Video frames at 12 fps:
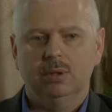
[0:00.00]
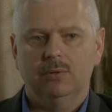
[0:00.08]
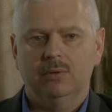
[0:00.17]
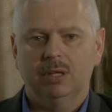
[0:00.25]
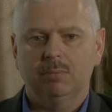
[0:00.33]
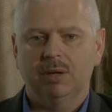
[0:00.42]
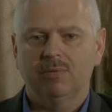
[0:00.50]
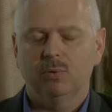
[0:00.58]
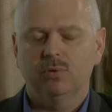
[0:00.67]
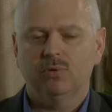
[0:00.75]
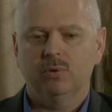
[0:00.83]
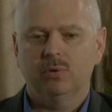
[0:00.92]
I think my
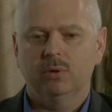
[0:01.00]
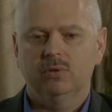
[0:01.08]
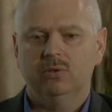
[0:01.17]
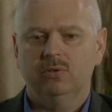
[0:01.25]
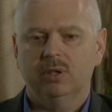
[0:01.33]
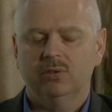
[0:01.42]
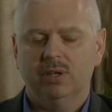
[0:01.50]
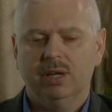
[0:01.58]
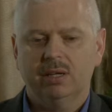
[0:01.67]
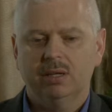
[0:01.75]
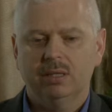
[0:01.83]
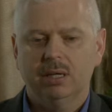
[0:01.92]
first earliest success, I
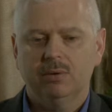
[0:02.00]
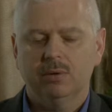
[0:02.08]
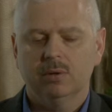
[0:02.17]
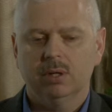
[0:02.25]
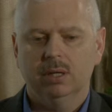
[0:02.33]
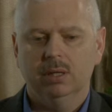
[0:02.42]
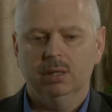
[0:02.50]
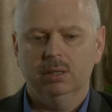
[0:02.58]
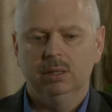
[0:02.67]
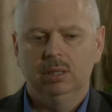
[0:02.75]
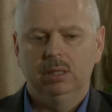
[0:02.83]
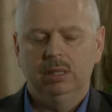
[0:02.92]
had a doubter in
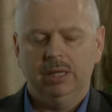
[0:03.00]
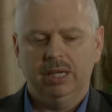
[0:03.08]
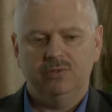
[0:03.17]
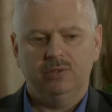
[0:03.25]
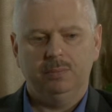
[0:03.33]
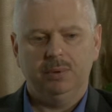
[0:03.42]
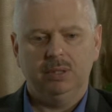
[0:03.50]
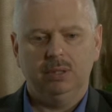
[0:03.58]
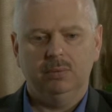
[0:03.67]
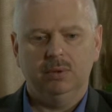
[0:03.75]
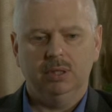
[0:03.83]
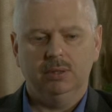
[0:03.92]
a
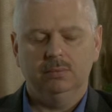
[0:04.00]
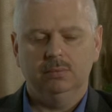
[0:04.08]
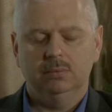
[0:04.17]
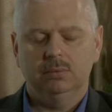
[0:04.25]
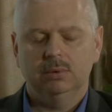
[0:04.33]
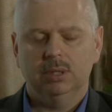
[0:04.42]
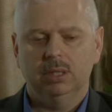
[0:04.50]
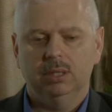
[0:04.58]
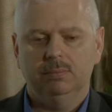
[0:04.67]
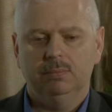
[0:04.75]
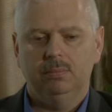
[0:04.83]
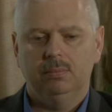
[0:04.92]
SVP within um,